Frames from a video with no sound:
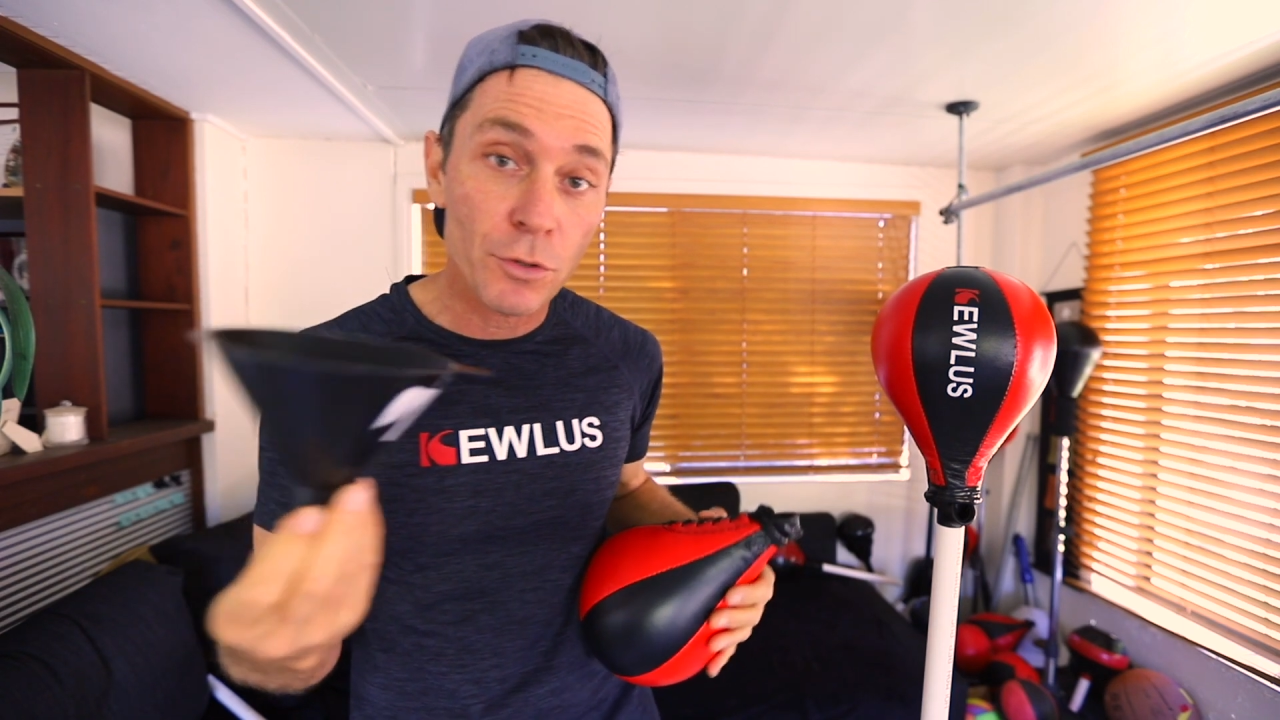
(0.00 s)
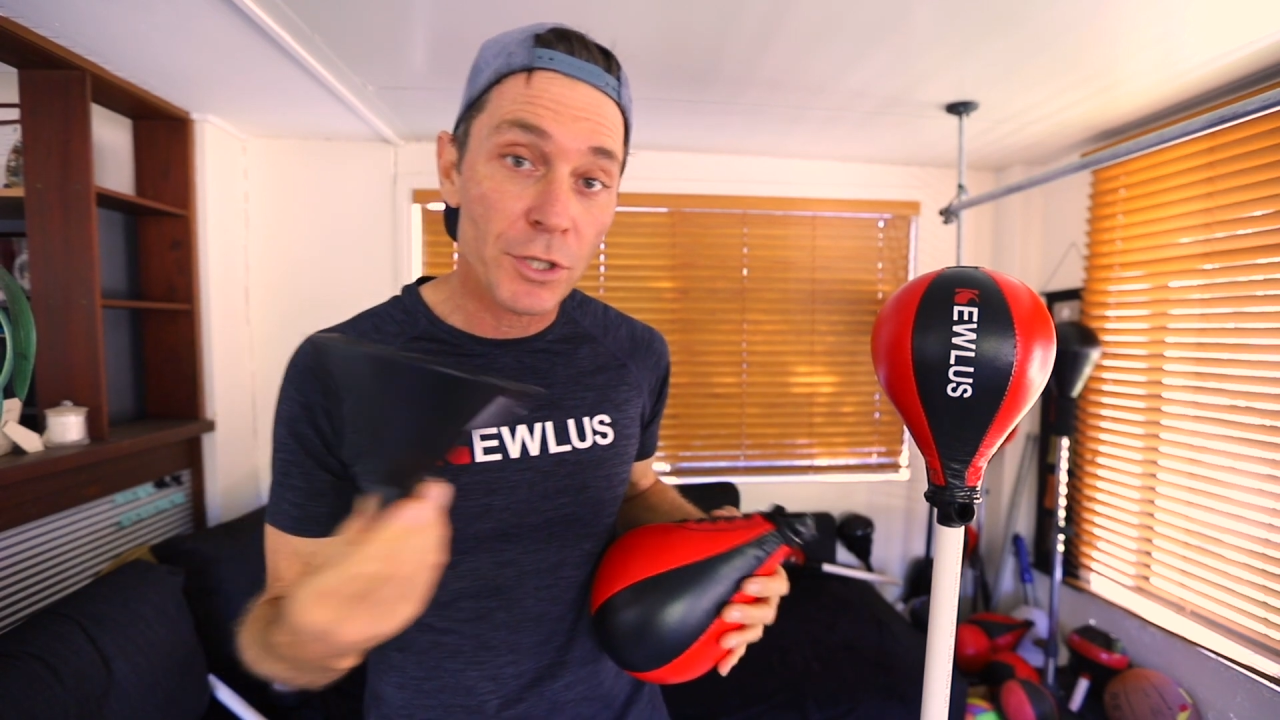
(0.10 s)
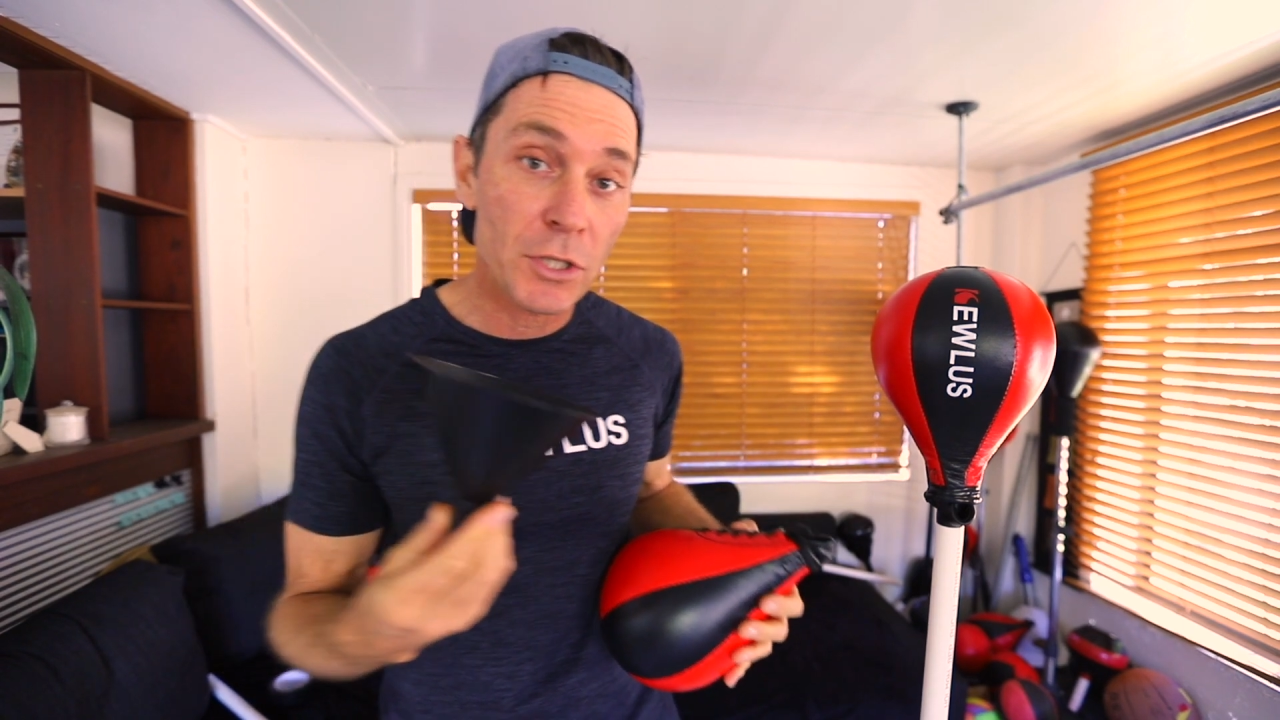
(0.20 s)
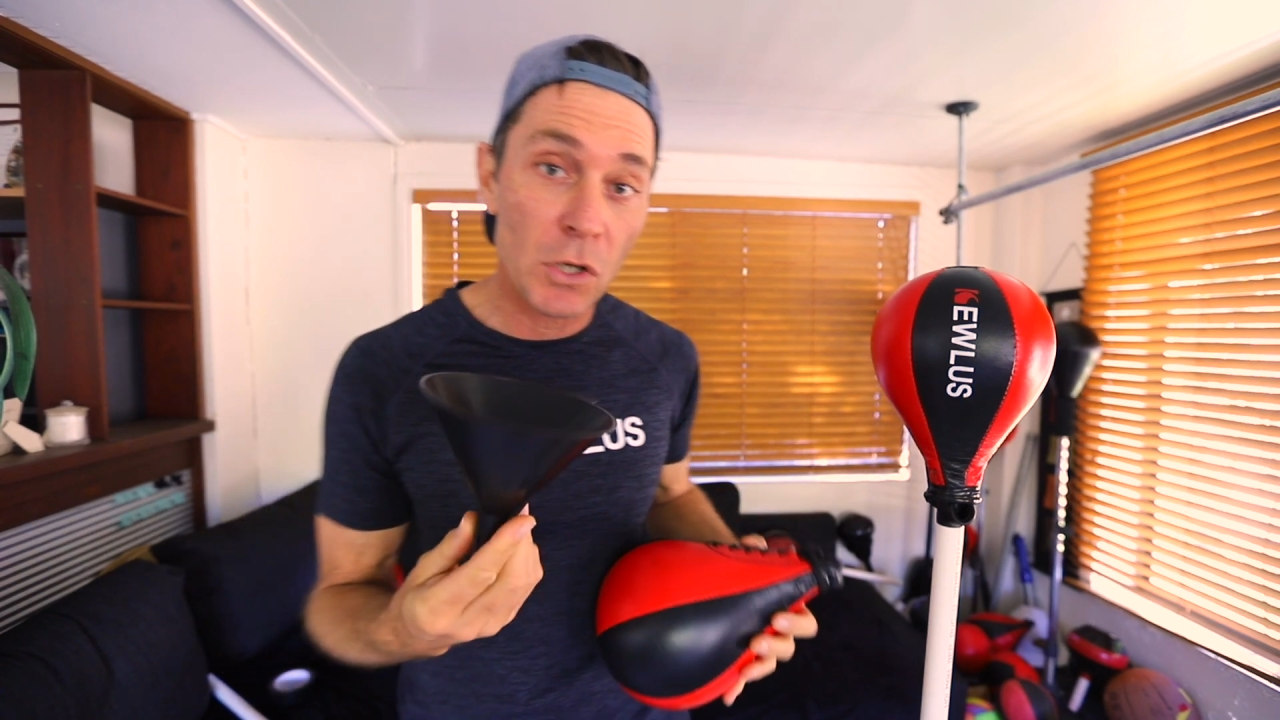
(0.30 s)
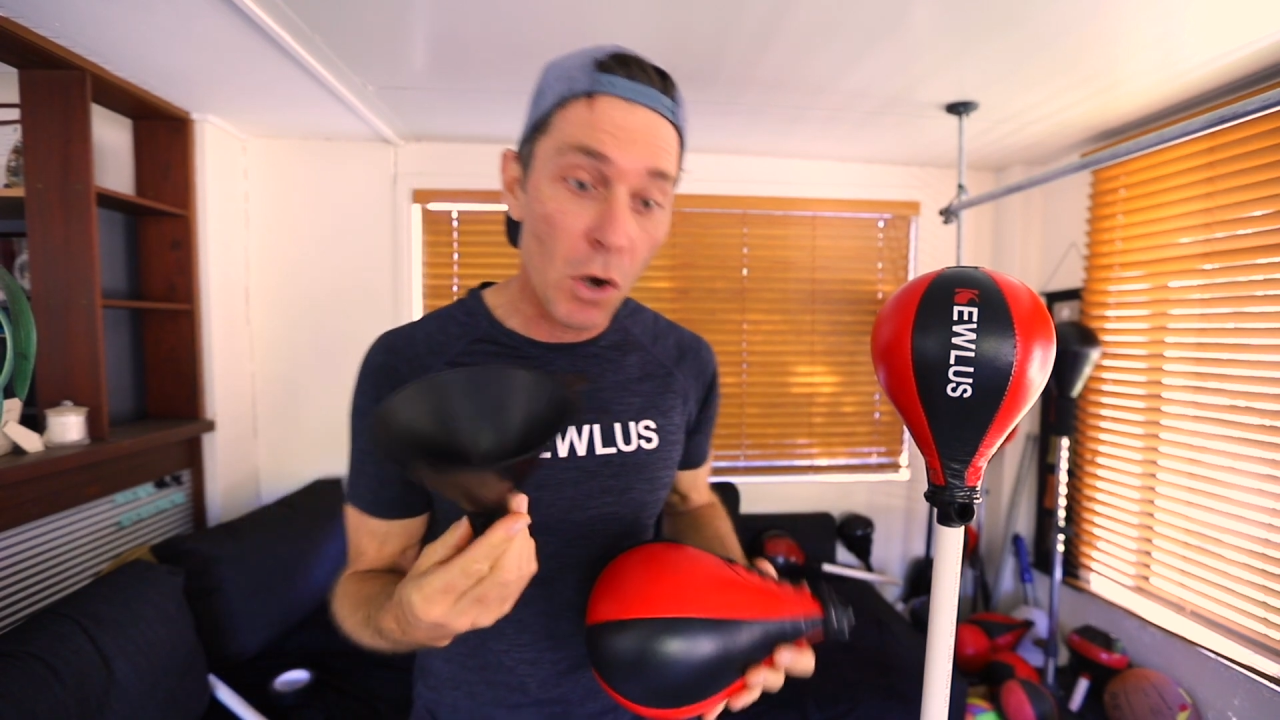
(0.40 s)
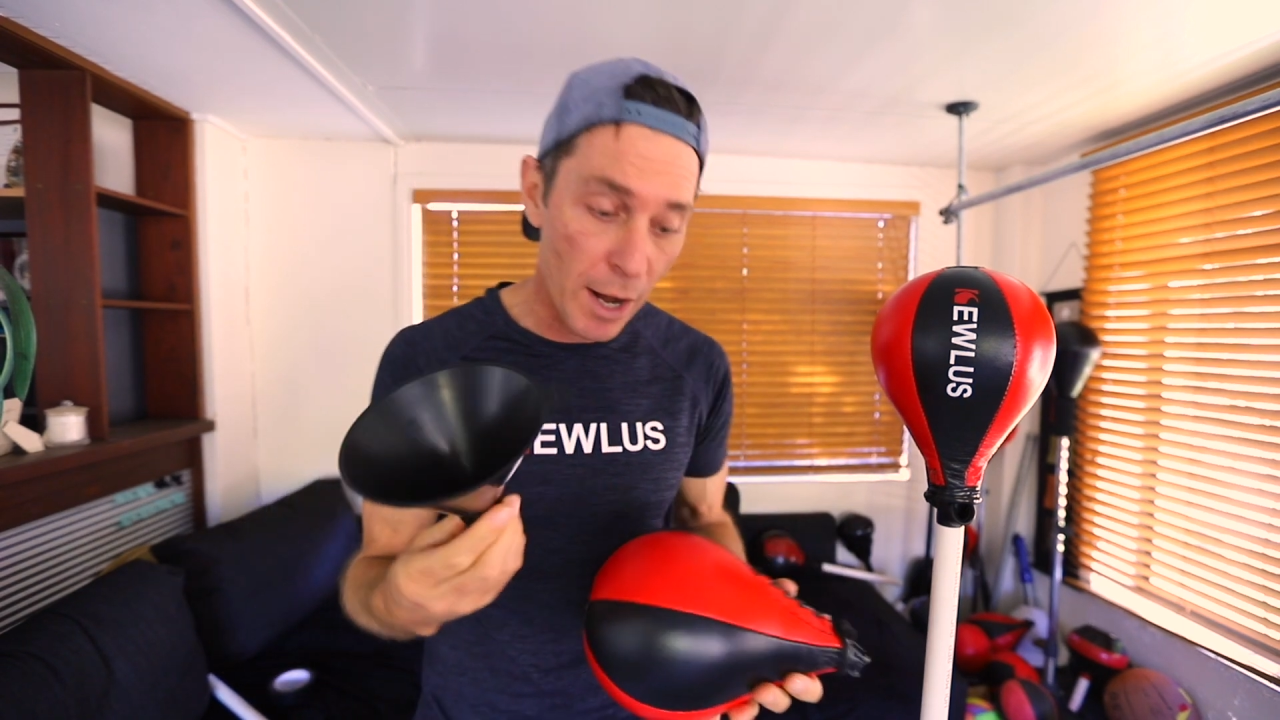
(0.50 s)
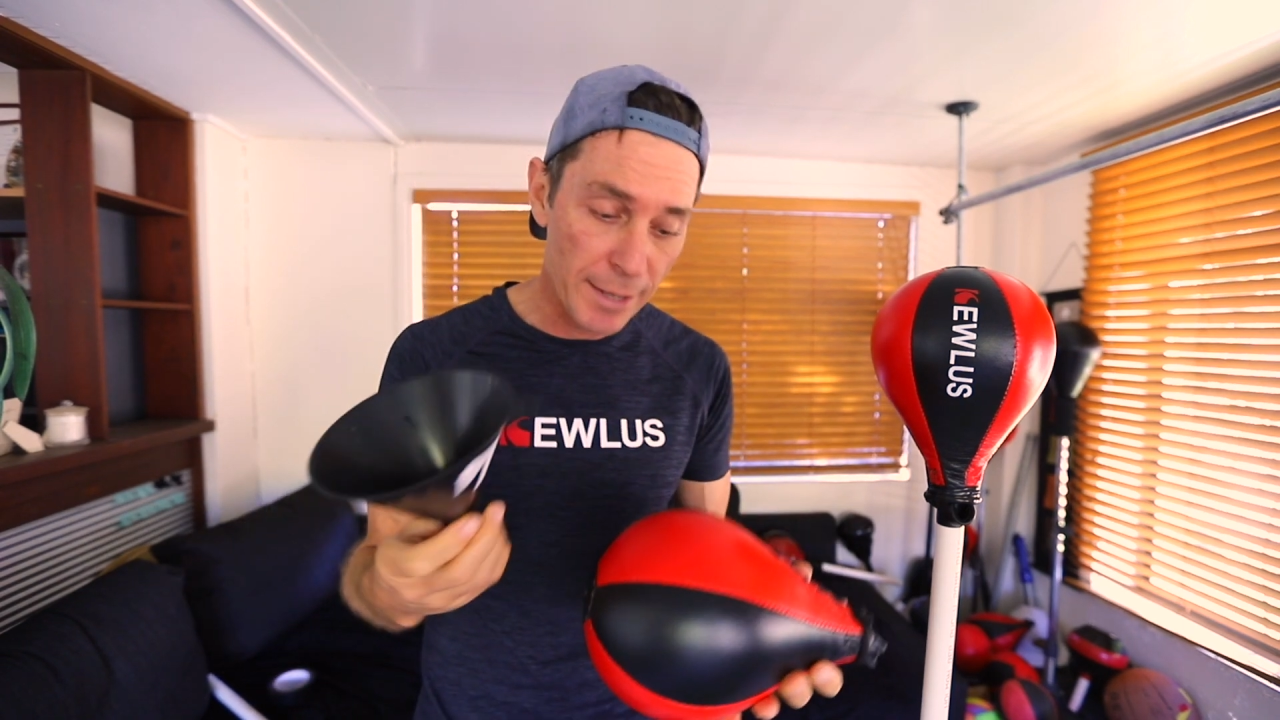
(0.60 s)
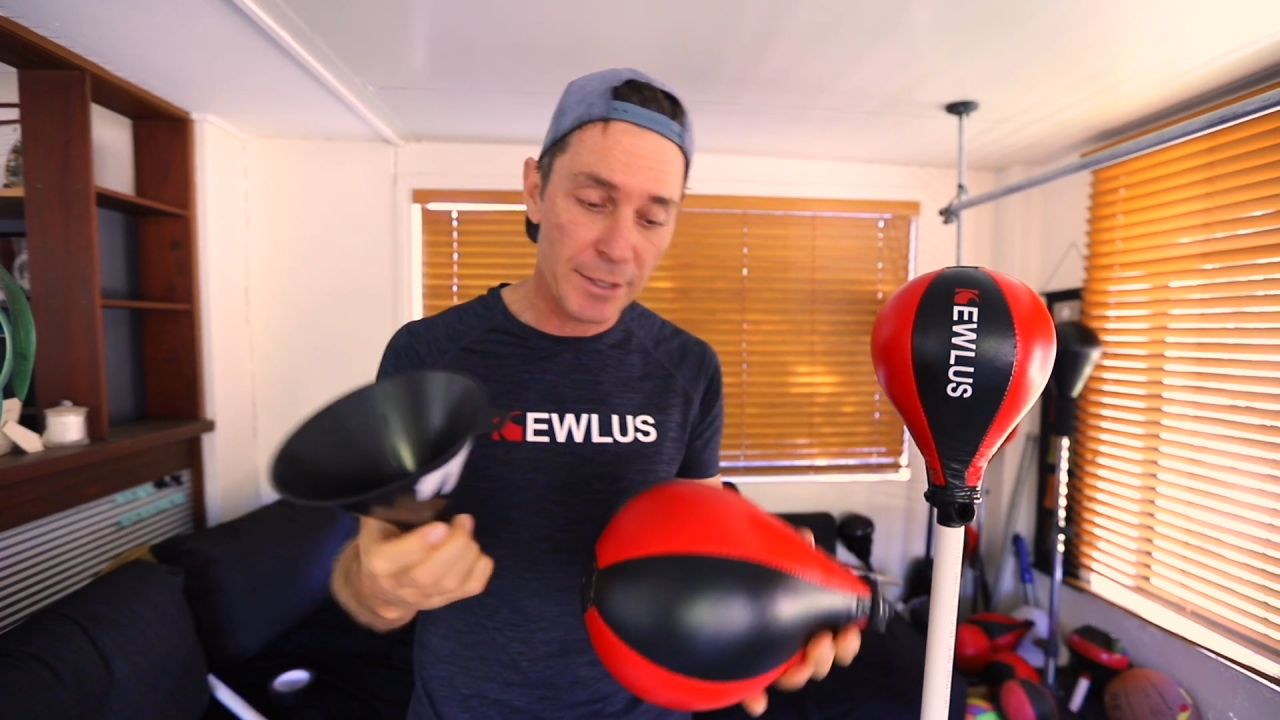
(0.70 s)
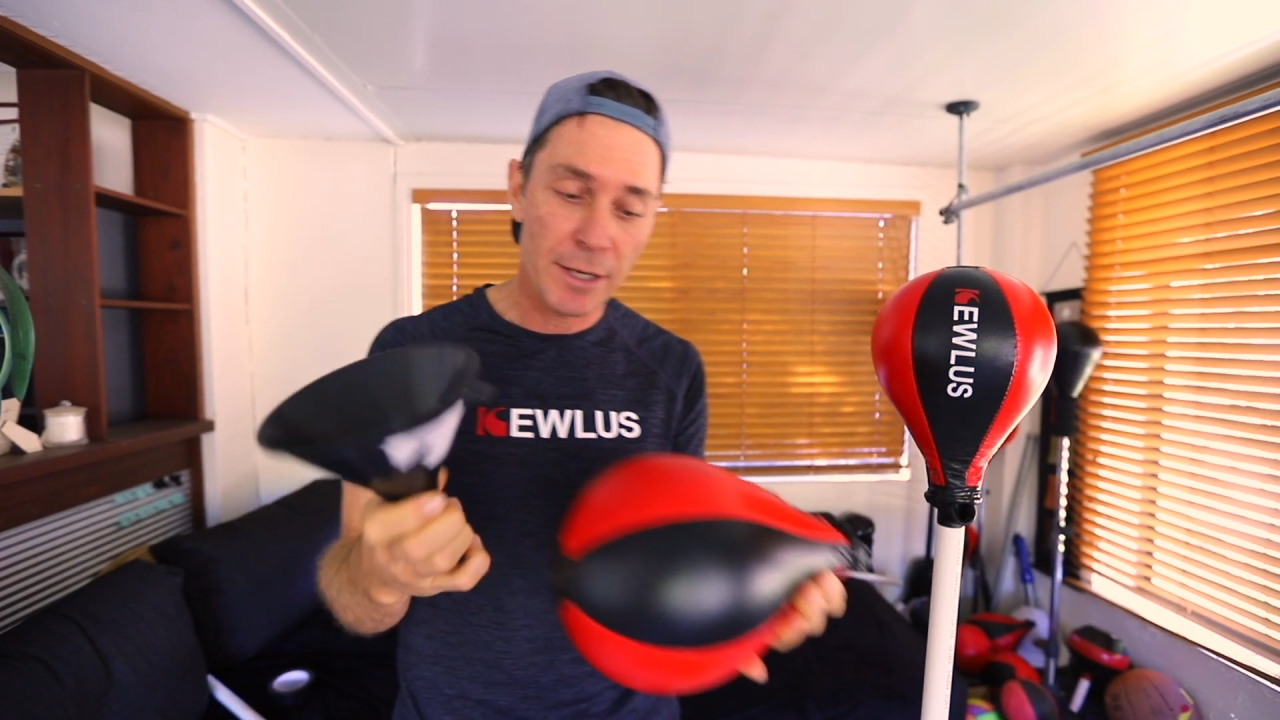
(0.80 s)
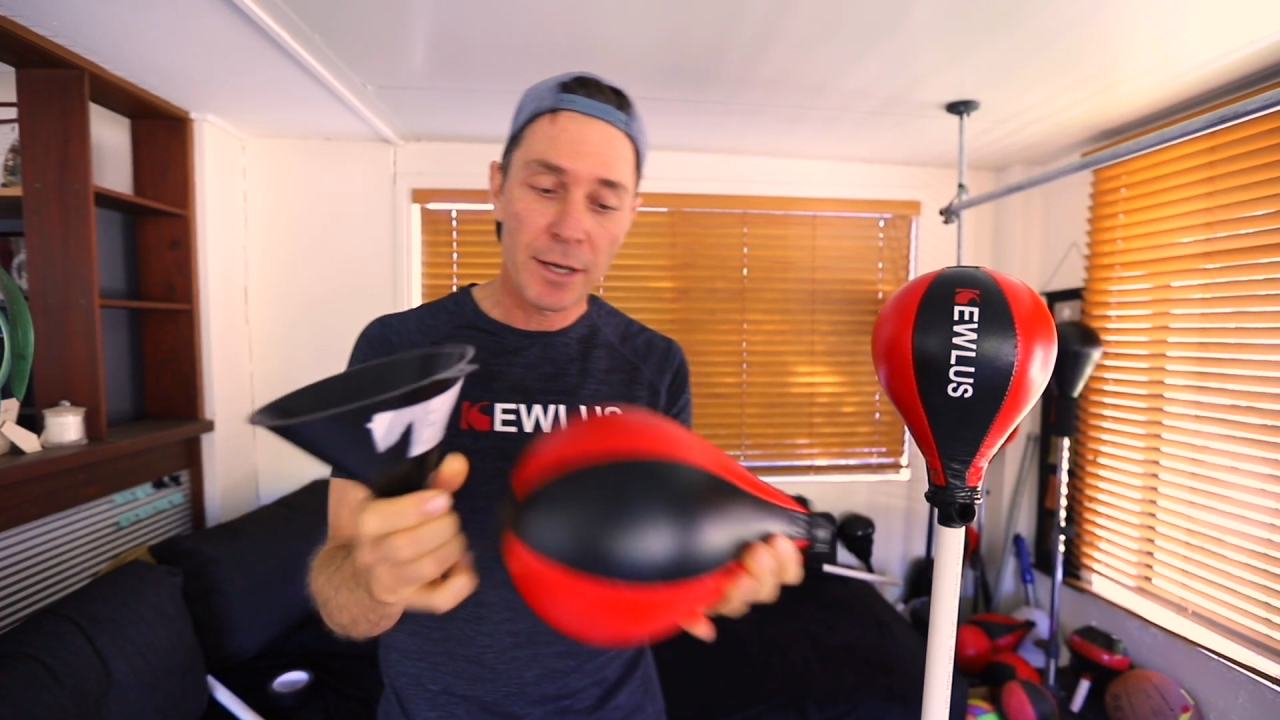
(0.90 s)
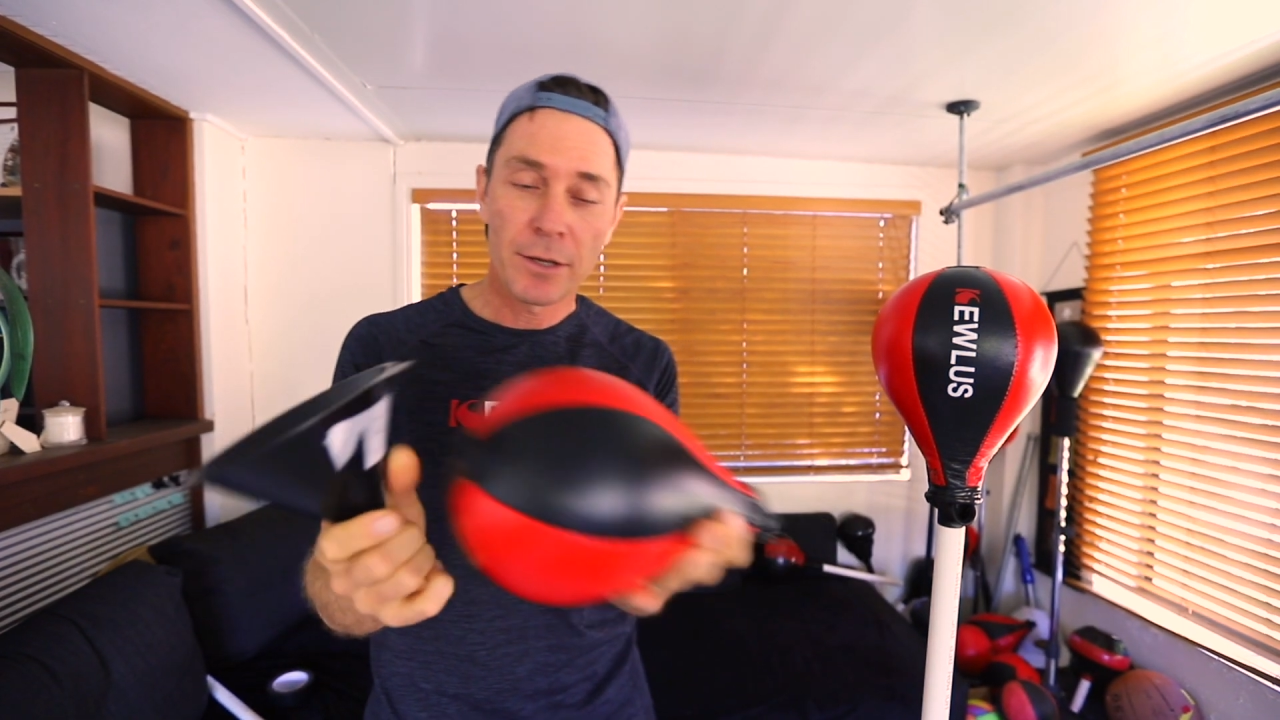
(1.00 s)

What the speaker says: of size.